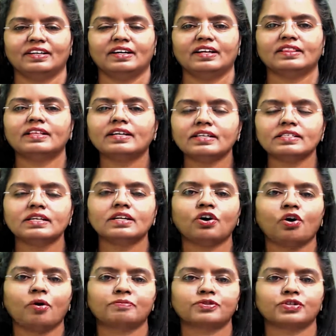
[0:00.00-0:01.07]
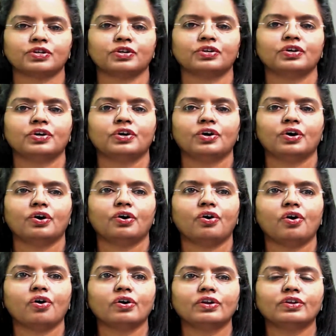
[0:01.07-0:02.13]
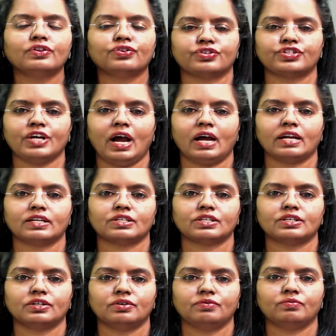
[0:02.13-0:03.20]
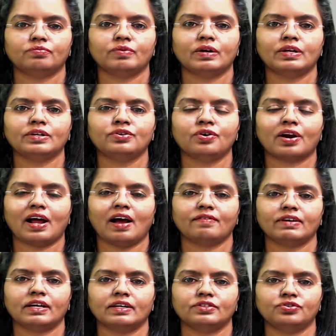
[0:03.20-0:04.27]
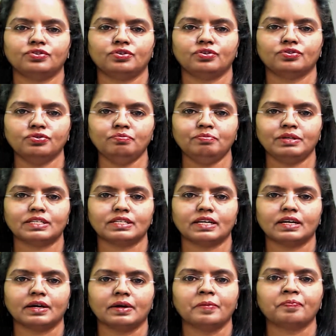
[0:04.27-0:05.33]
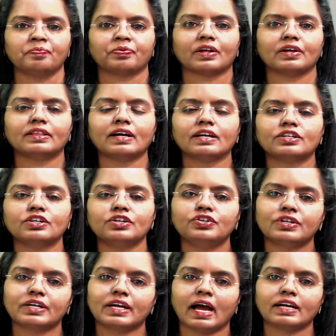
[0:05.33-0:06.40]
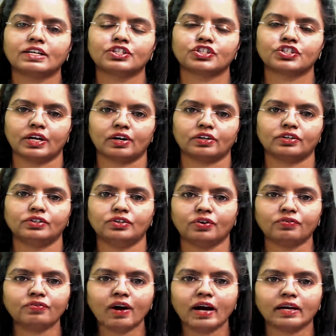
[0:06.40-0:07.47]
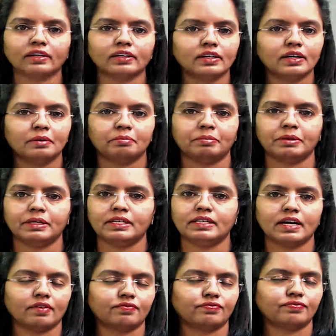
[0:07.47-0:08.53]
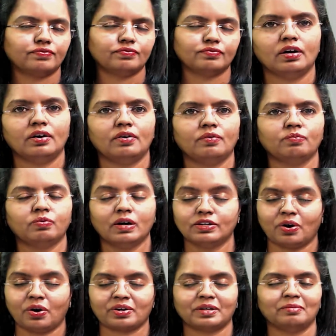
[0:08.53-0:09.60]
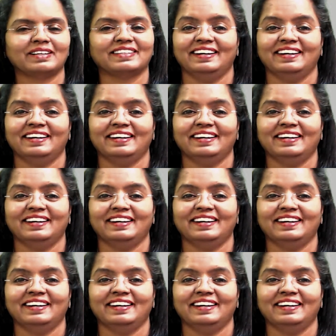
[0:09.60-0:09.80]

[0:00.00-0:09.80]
There is an option on the chat when you're having a Zoom meeting that you can share your file, PDF, Word document.